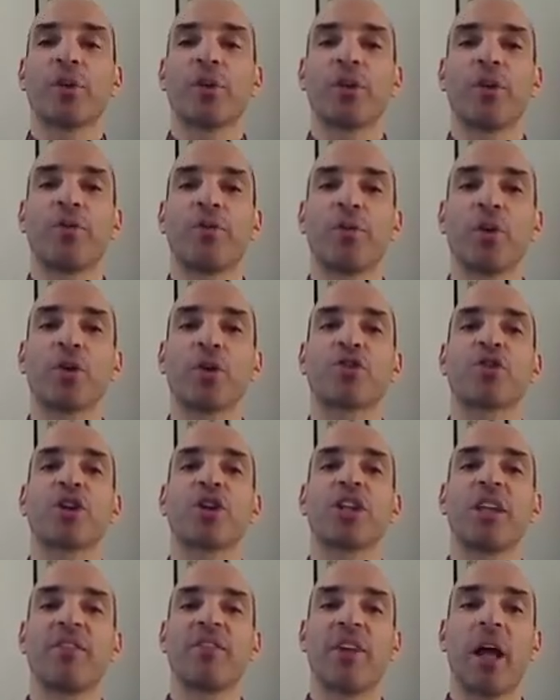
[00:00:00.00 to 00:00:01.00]
for the
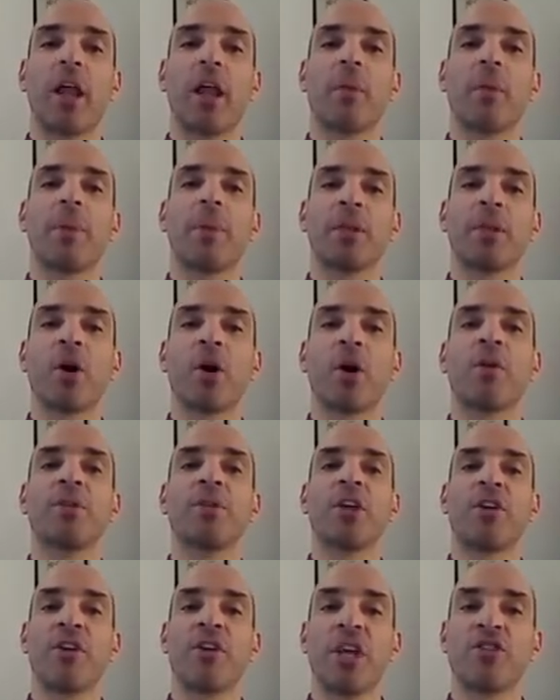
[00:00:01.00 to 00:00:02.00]
future development
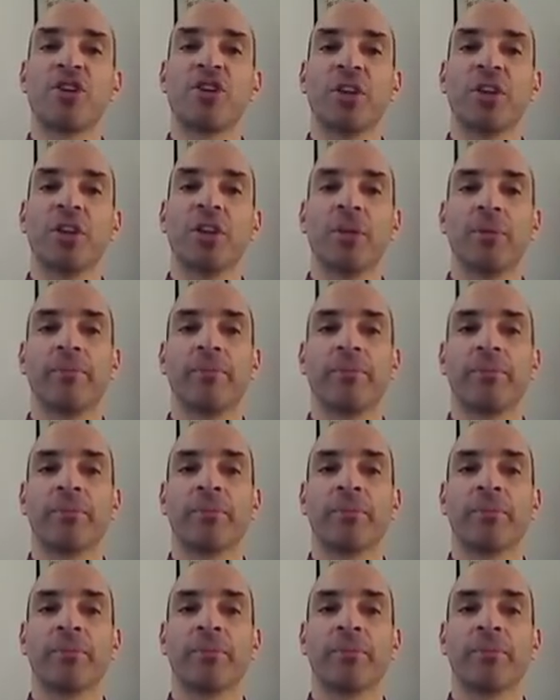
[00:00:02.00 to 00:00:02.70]
of the region.